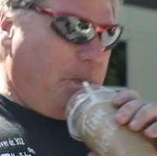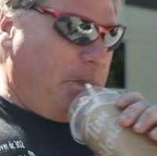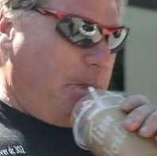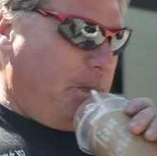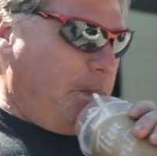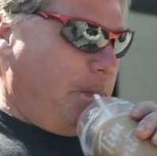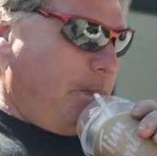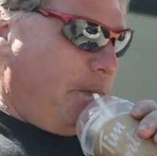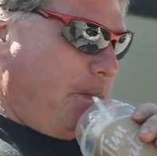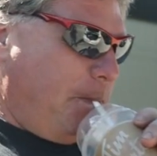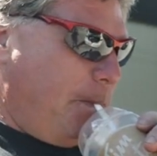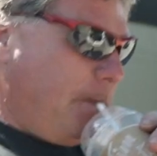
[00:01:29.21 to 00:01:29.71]

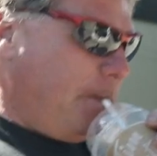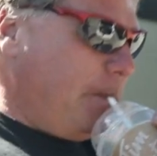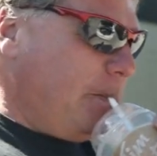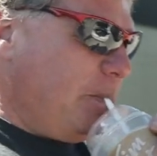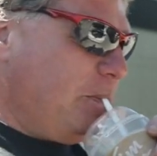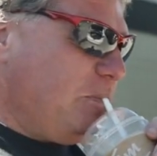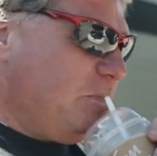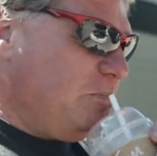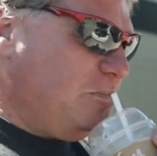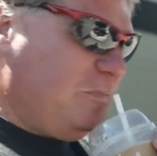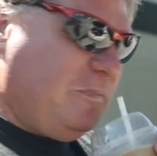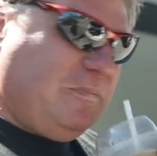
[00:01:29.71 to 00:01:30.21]
Well,
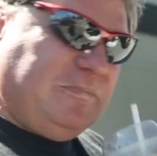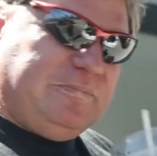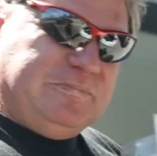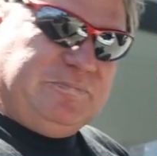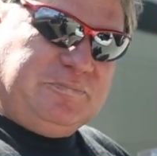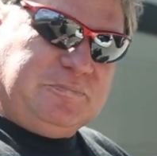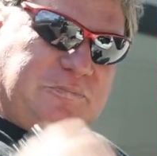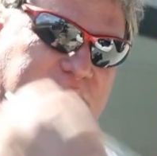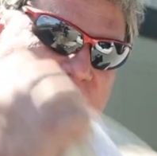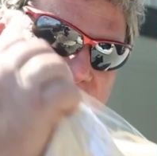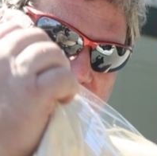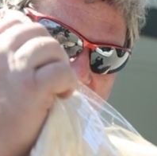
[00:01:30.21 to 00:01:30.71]

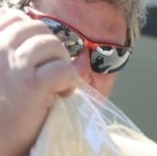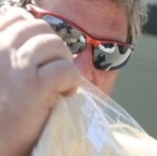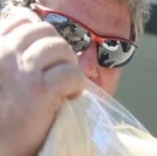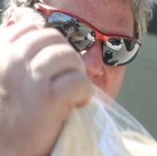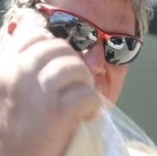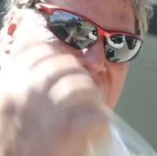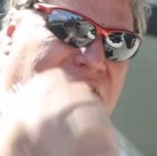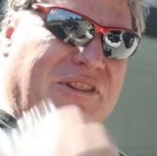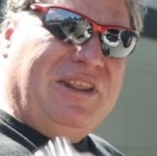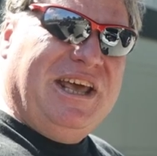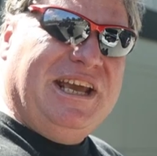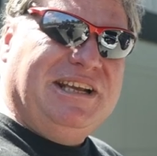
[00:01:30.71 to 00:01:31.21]
congratulations.
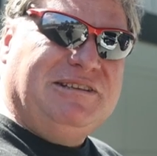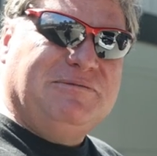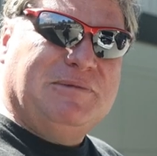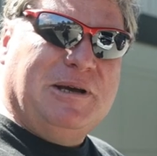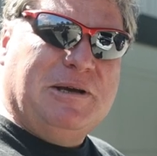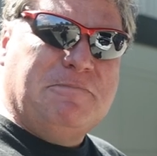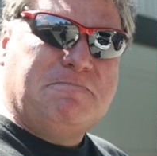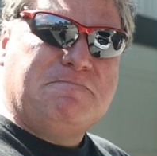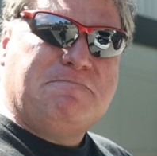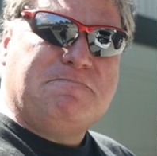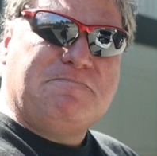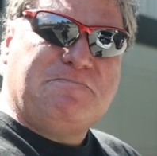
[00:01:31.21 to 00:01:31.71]
Thanks,
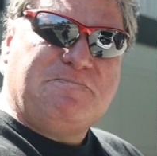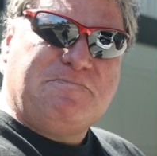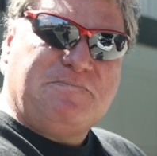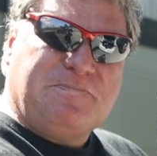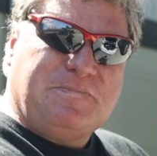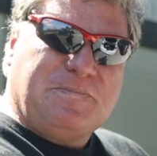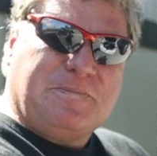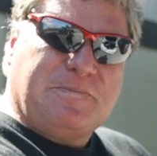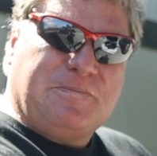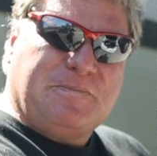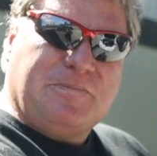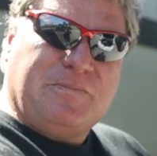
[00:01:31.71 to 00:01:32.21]
man. Where
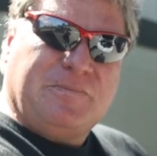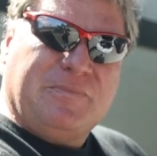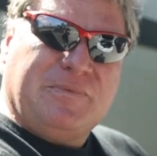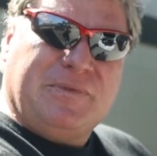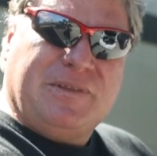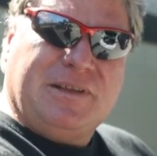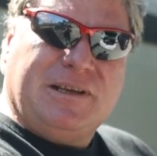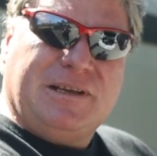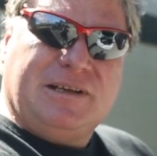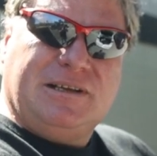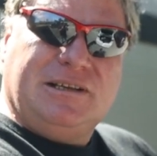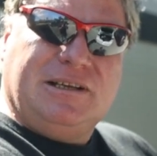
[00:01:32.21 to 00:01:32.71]
can I find
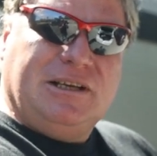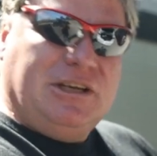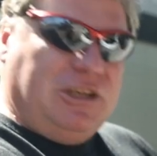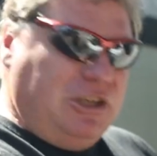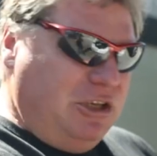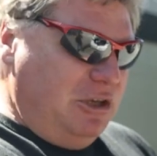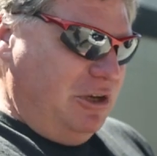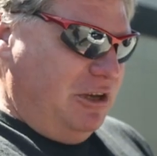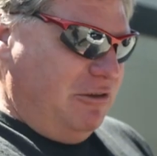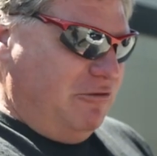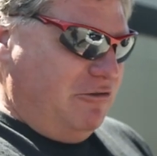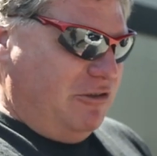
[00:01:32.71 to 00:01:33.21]
you?
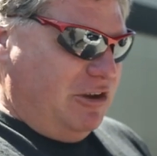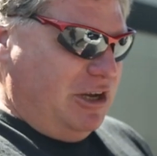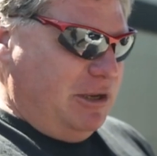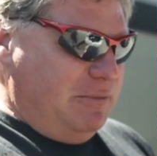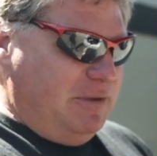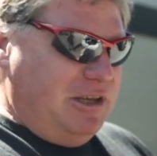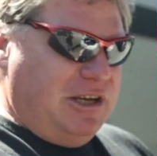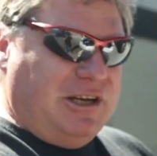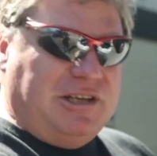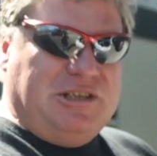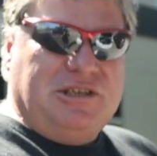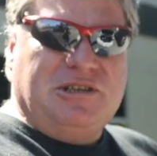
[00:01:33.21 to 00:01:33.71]
You can
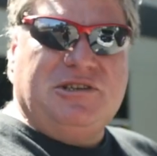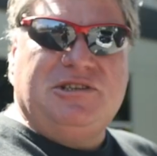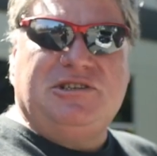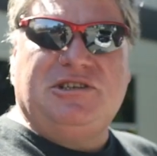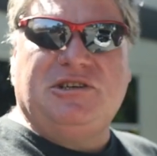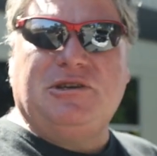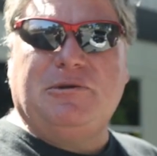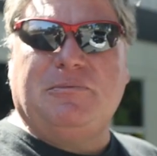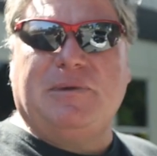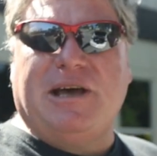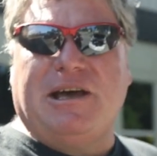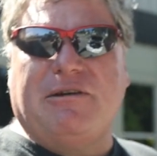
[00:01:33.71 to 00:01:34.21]
find me on
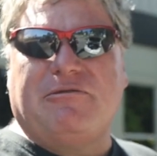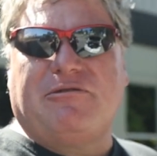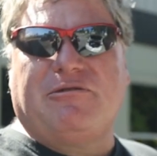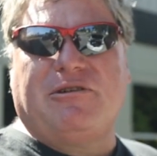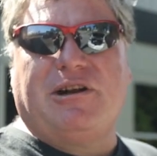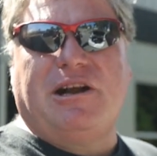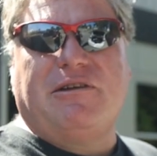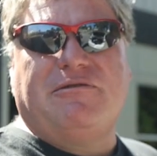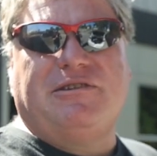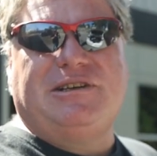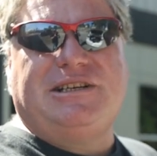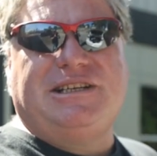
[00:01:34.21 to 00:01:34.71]
YouTube at
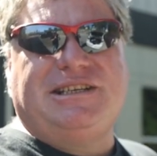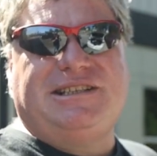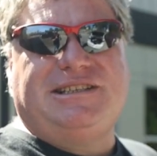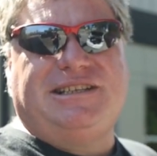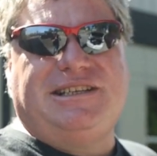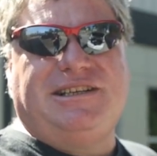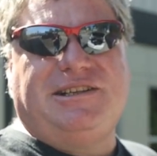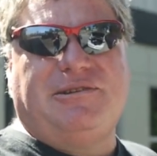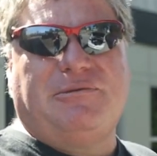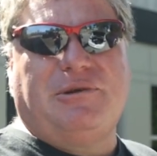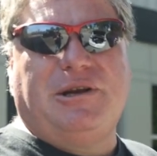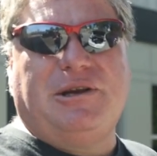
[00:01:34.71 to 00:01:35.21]
Forever D
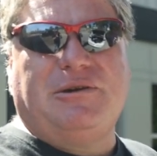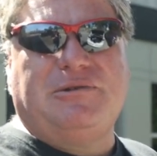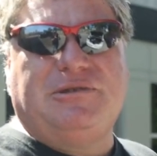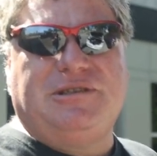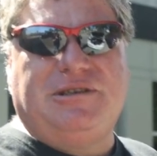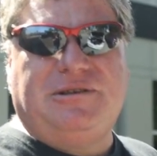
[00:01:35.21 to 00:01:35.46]
C three oh